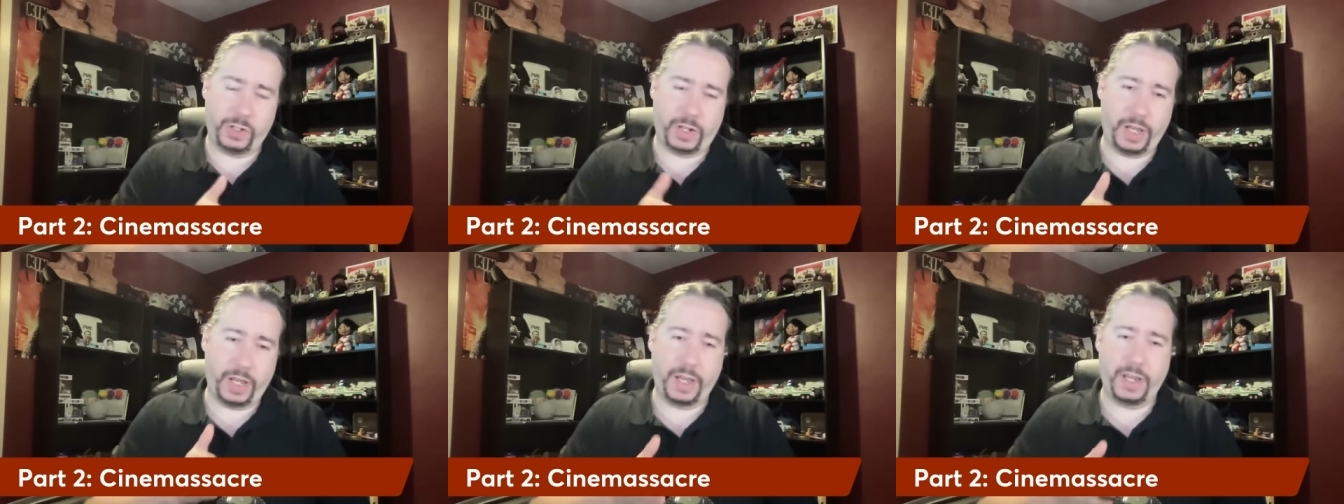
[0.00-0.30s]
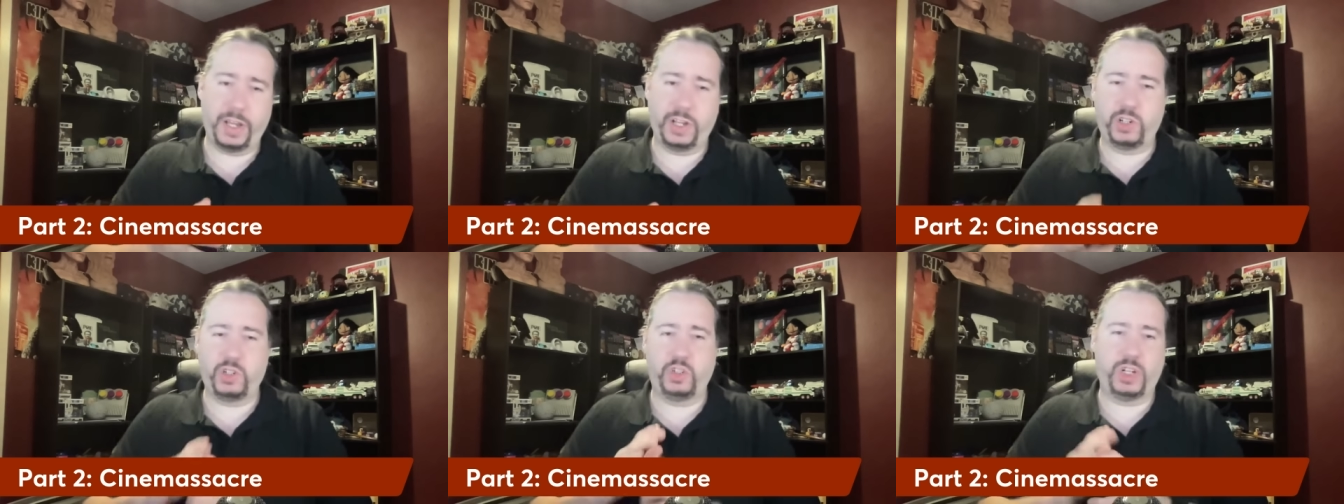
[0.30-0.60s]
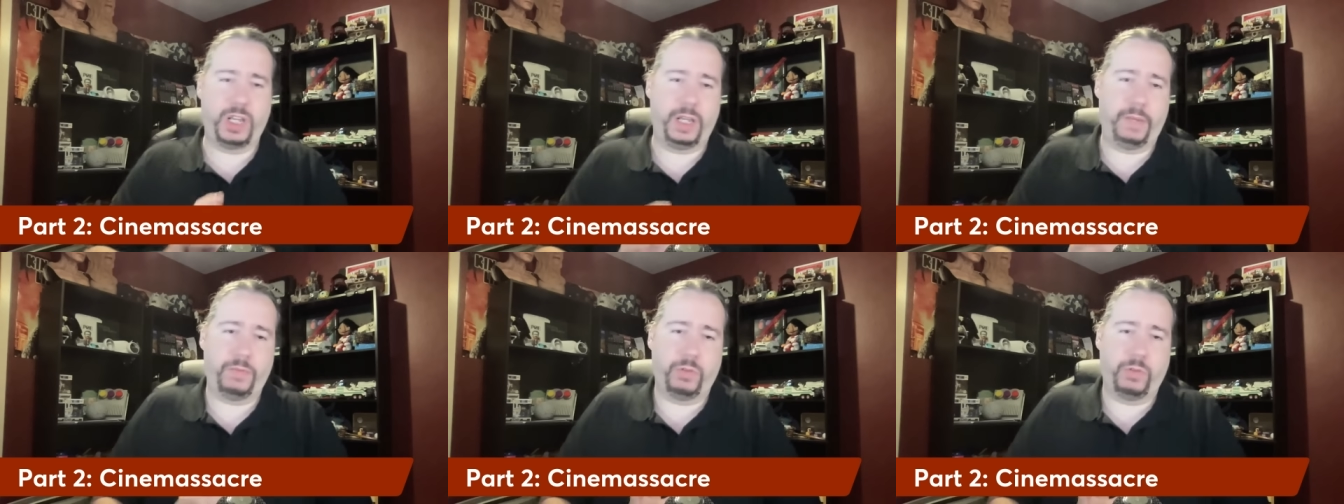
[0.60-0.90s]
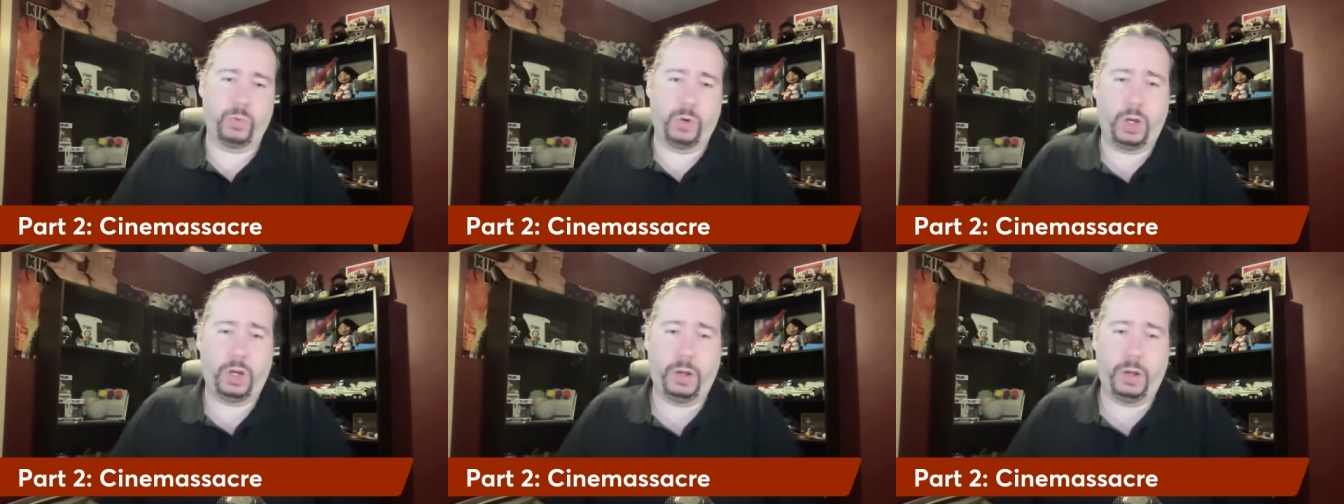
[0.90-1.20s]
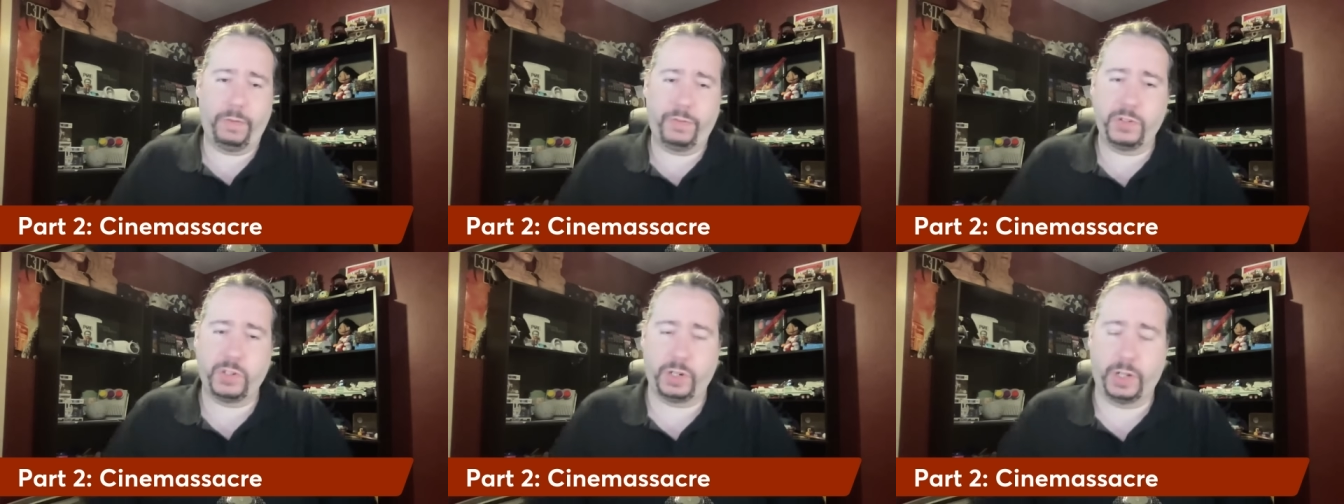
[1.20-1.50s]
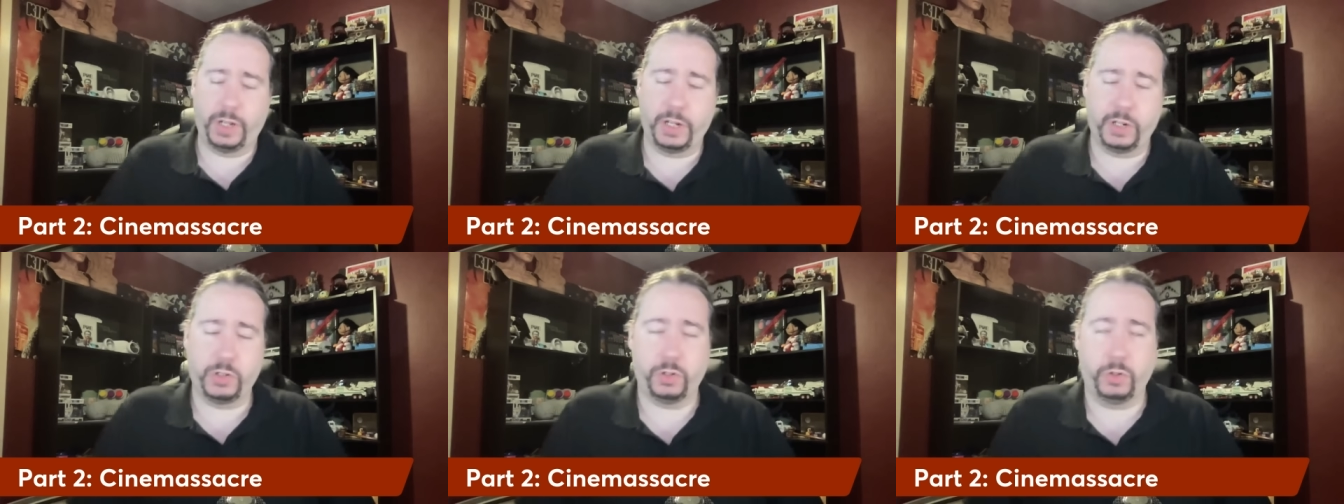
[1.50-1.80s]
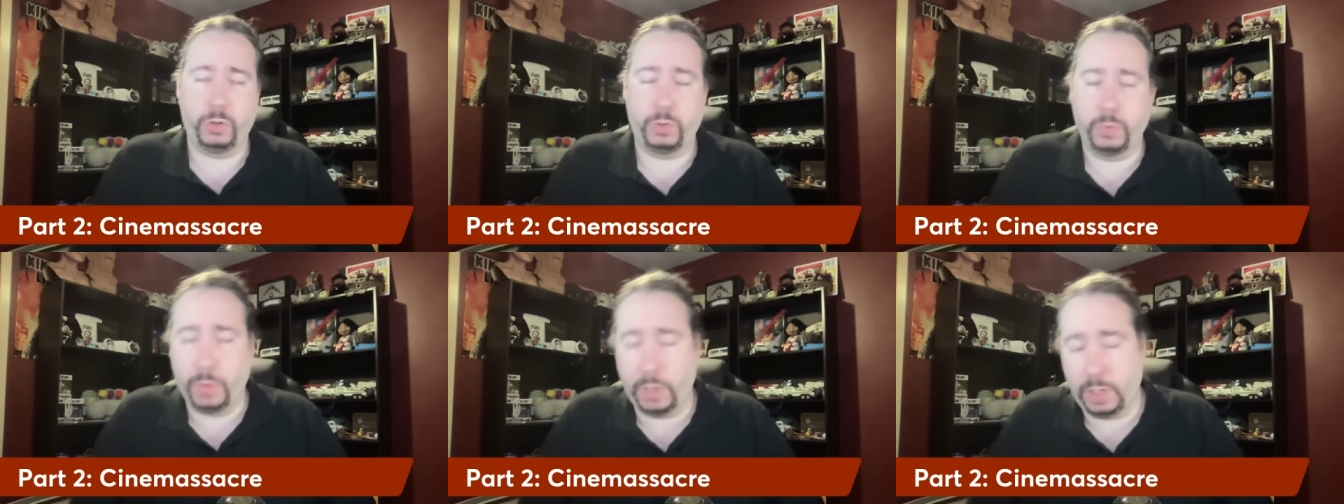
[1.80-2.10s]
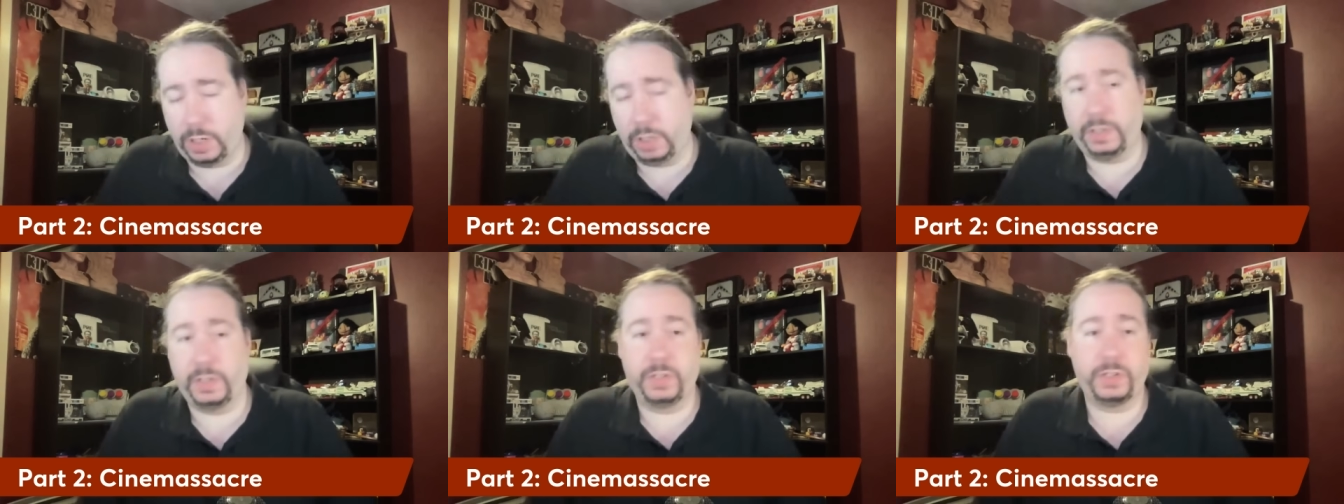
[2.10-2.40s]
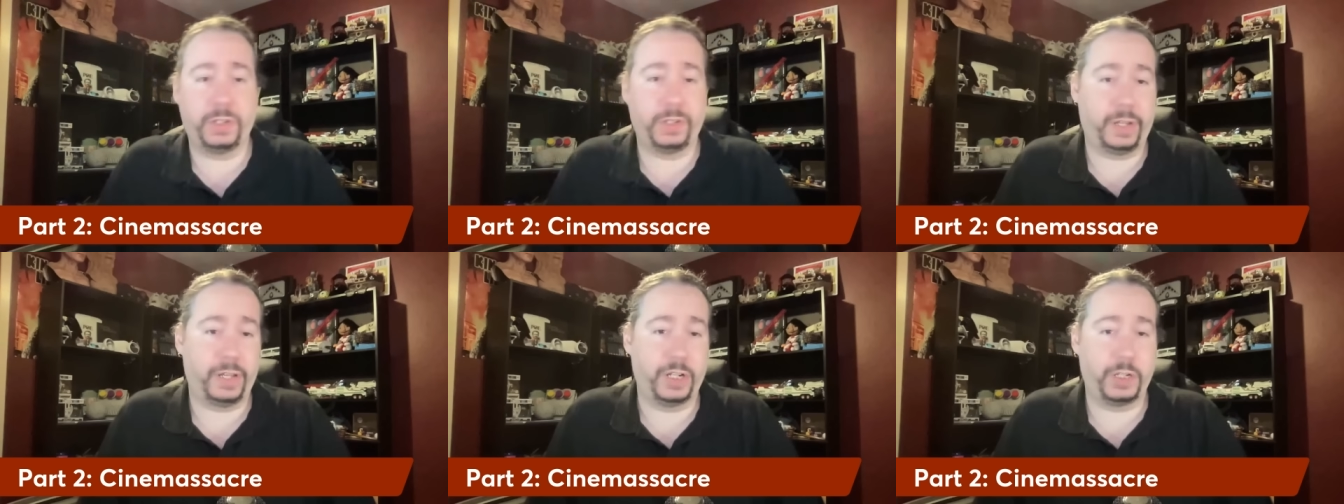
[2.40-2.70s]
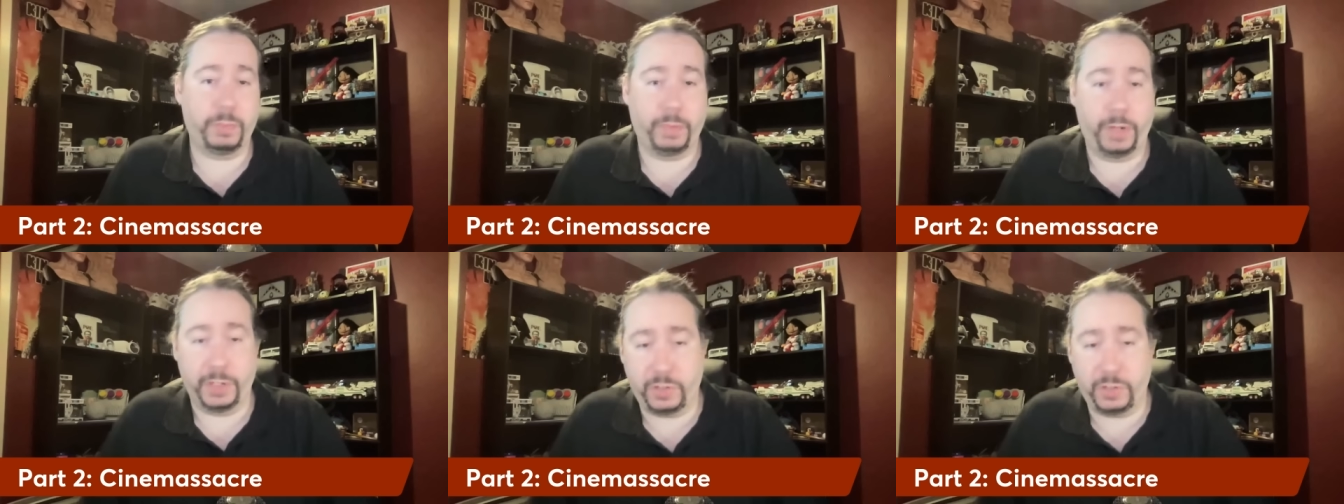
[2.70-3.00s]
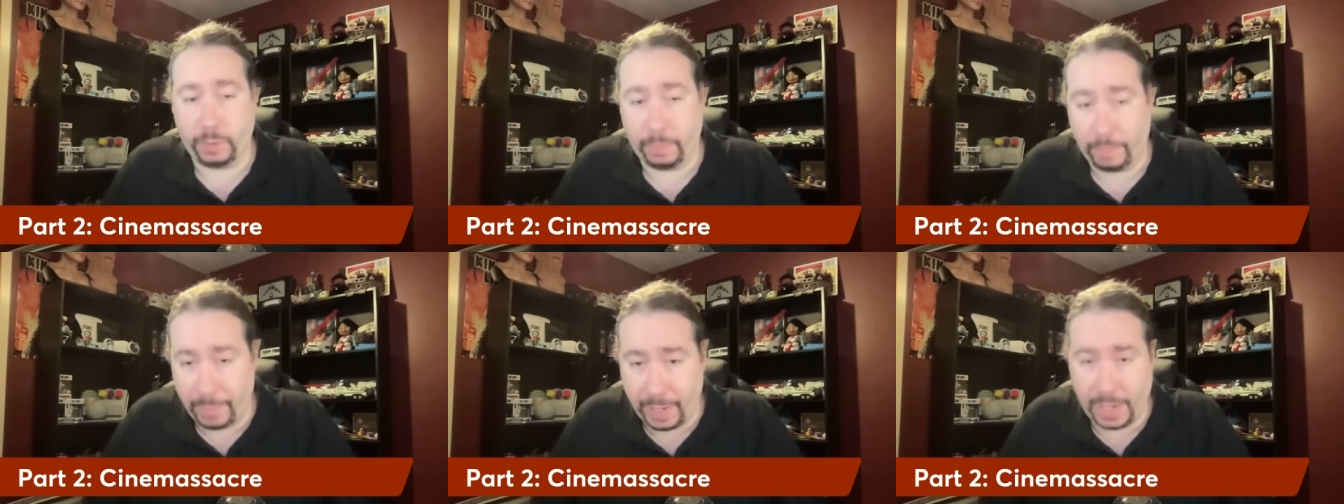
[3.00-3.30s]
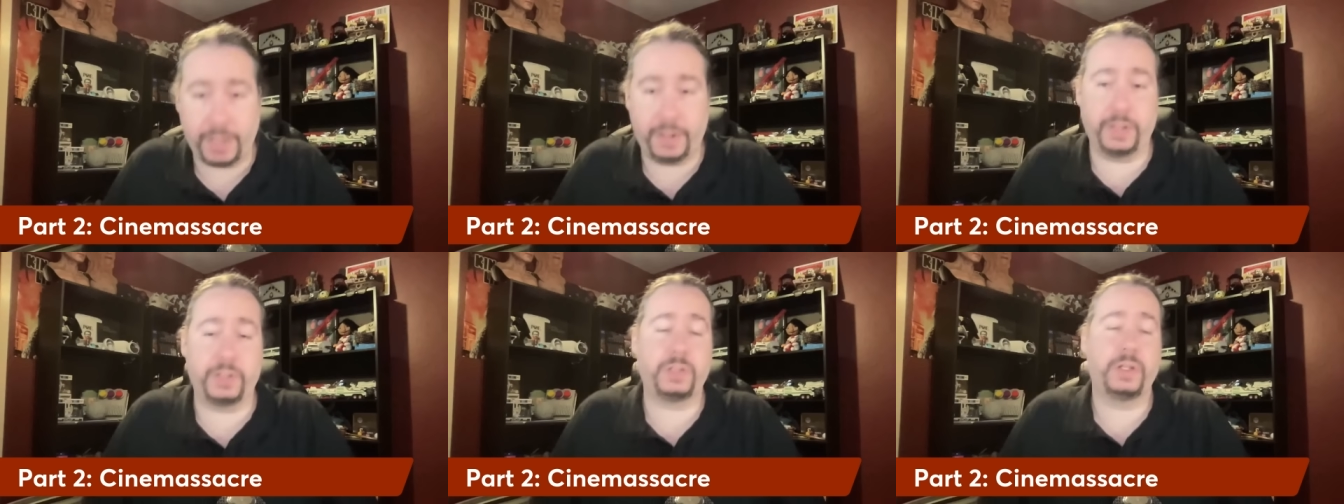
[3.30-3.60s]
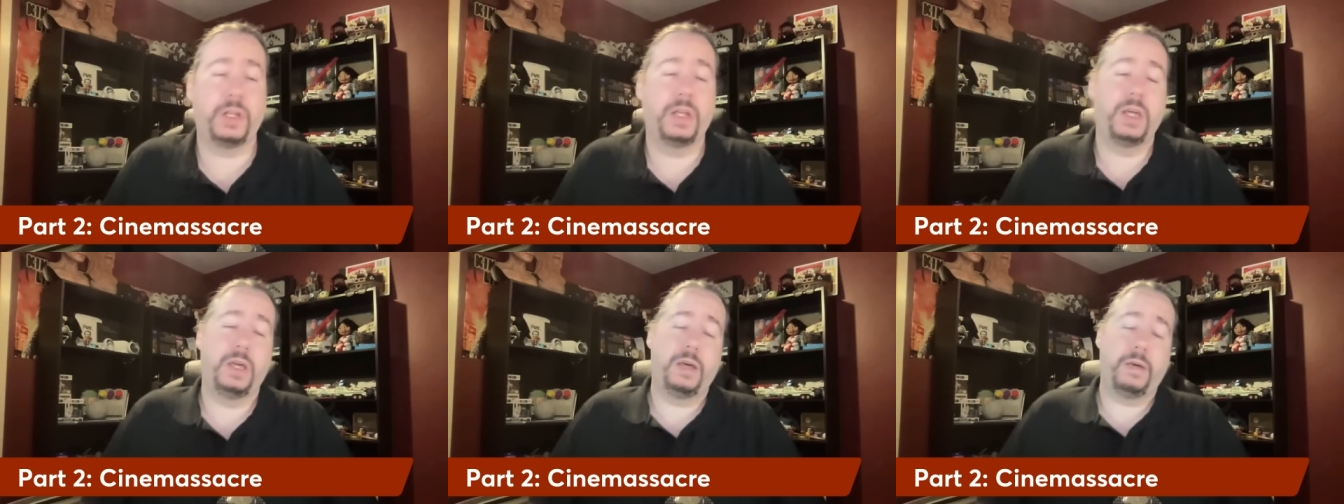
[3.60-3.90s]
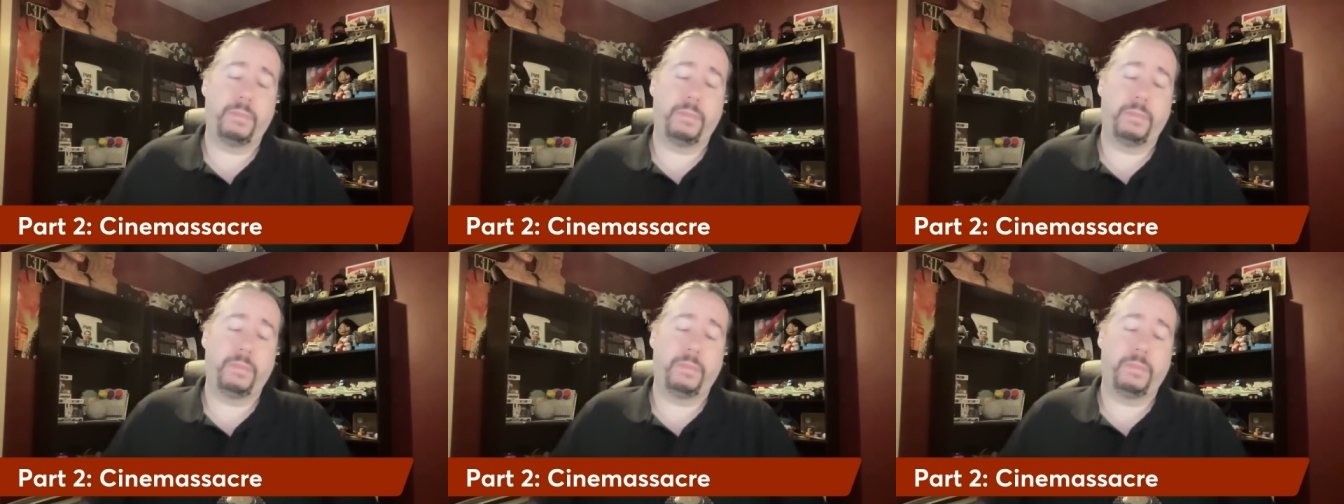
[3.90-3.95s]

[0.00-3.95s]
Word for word: slash James Rolfe slash Newt Wallen slash Monster Madness